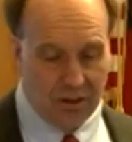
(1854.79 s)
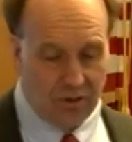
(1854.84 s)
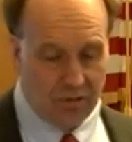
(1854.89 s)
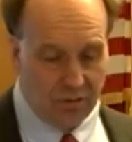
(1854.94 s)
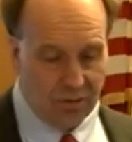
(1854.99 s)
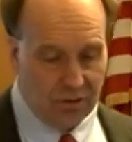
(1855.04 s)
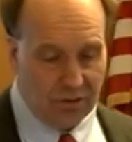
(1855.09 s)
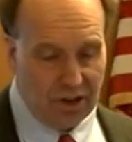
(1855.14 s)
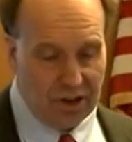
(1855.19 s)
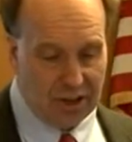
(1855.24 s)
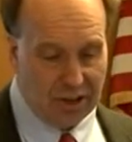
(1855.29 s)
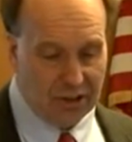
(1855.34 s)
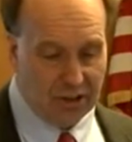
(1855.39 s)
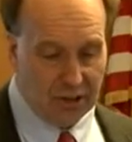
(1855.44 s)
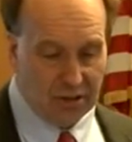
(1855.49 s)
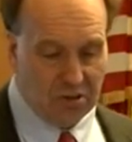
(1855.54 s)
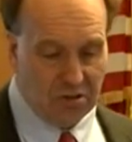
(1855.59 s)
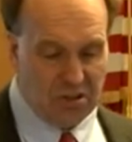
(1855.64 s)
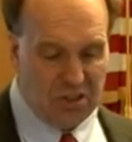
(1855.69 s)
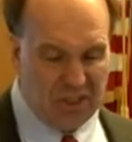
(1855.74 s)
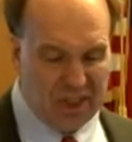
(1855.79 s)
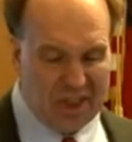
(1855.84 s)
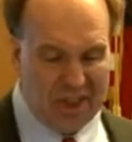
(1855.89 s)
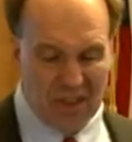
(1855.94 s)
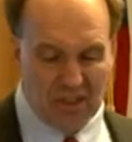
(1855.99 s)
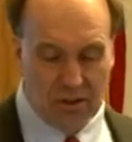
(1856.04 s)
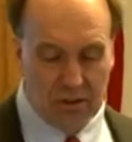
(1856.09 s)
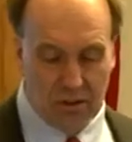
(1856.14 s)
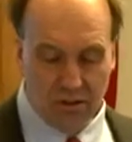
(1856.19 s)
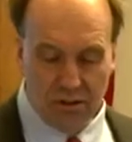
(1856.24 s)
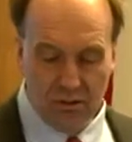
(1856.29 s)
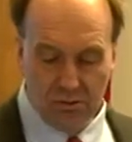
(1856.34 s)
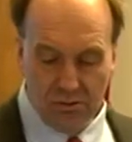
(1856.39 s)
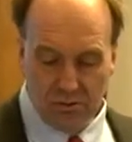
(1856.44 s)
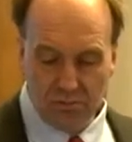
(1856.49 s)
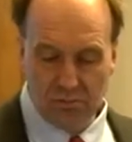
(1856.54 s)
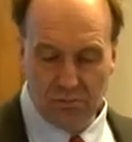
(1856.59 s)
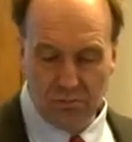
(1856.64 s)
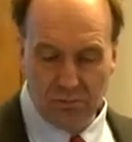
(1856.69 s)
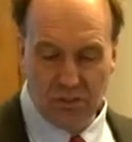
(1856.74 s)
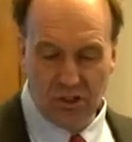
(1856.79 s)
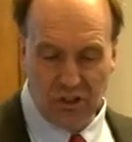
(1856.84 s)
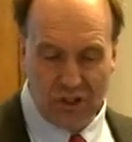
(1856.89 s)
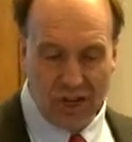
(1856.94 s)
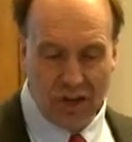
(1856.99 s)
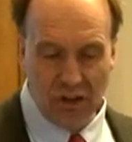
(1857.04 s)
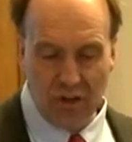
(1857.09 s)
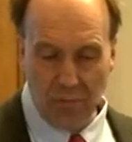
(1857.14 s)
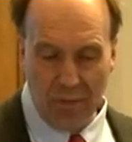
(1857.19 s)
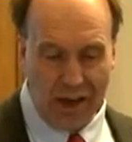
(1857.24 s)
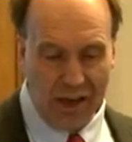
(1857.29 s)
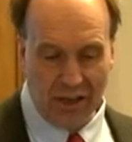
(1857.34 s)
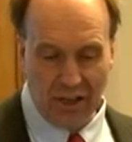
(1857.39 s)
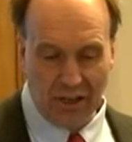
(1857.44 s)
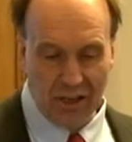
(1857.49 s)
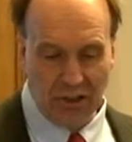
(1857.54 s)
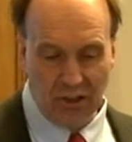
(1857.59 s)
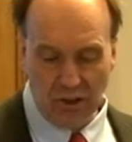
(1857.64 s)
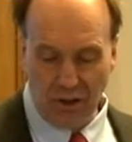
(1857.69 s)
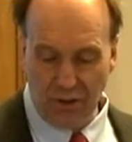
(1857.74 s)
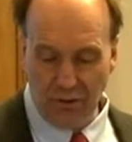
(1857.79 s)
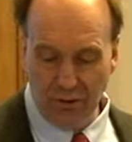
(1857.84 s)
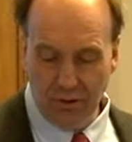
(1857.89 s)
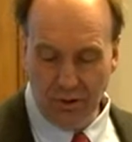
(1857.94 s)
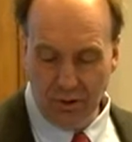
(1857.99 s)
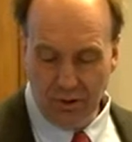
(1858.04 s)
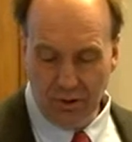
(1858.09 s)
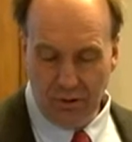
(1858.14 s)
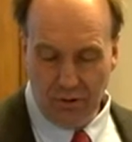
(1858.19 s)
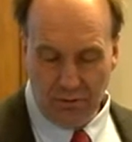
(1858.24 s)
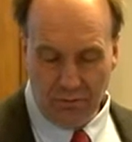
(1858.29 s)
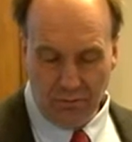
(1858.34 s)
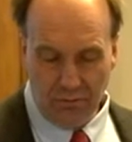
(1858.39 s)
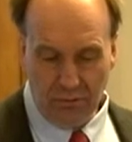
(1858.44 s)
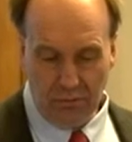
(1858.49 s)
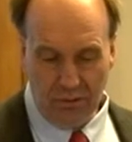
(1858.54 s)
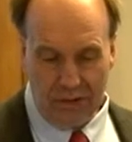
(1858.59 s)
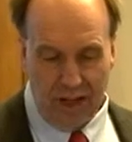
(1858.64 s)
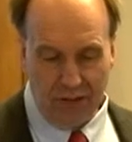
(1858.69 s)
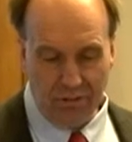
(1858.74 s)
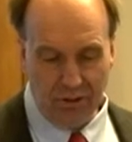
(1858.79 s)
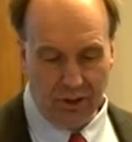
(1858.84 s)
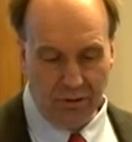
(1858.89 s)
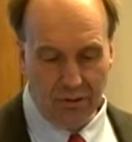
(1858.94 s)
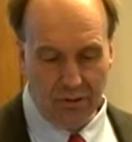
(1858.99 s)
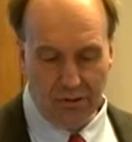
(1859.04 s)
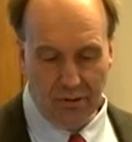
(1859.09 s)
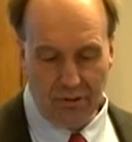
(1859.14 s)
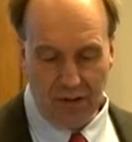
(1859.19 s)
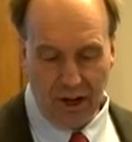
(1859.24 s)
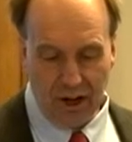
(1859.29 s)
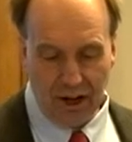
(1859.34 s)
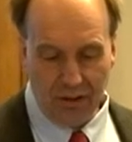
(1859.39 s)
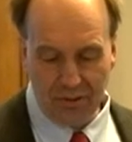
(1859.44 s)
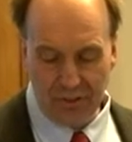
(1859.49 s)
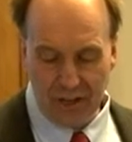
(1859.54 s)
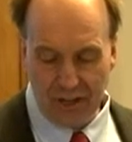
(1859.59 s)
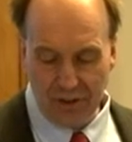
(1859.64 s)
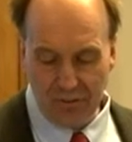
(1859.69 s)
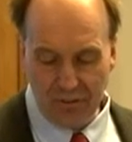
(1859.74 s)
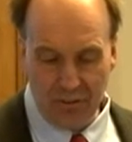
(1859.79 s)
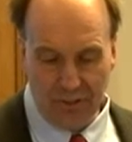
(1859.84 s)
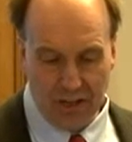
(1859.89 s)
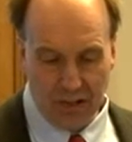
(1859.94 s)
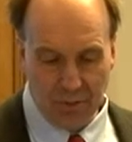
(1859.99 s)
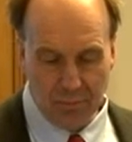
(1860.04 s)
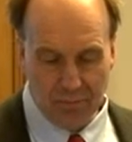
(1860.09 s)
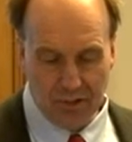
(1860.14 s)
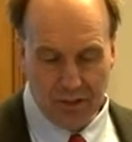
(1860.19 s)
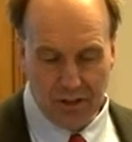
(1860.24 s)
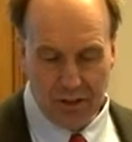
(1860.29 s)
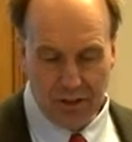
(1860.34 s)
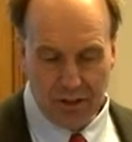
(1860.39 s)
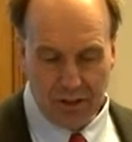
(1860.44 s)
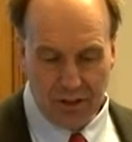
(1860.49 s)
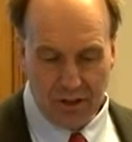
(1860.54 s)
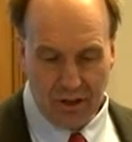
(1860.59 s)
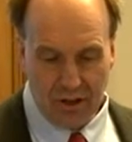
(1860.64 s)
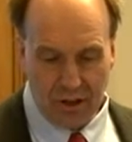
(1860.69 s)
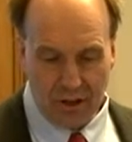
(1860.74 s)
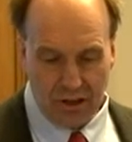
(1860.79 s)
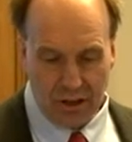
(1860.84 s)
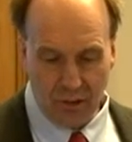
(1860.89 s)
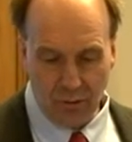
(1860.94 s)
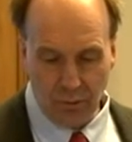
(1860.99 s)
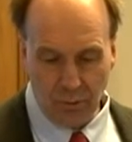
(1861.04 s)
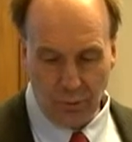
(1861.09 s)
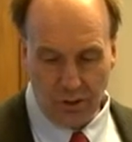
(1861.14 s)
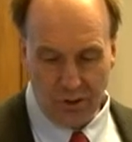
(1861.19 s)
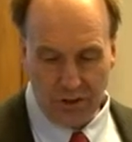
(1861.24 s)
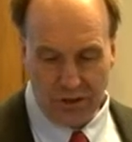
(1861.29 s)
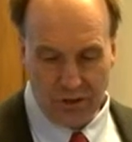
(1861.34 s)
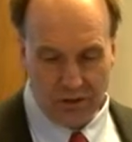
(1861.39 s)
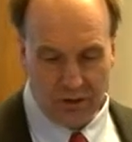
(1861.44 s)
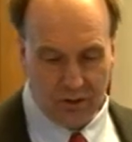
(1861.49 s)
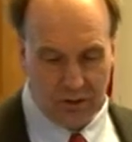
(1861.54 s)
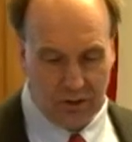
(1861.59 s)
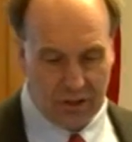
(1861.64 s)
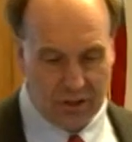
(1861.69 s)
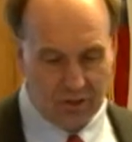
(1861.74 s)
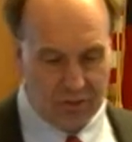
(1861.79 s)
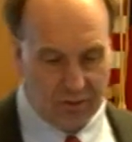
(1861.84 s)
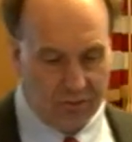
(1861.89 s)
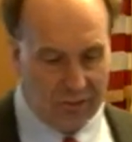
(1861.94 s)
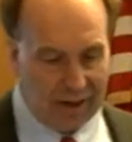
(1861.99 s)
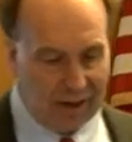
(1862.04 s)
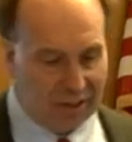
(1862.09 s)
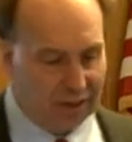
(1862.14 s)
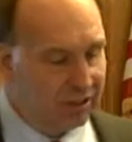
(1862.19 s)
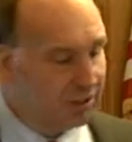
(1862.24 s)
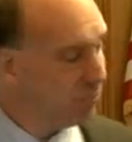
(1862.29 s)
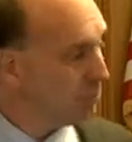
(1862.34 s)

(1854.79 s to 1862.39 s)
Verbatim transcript: very thin, single molecule level uh, thin films uh, with this, this effect.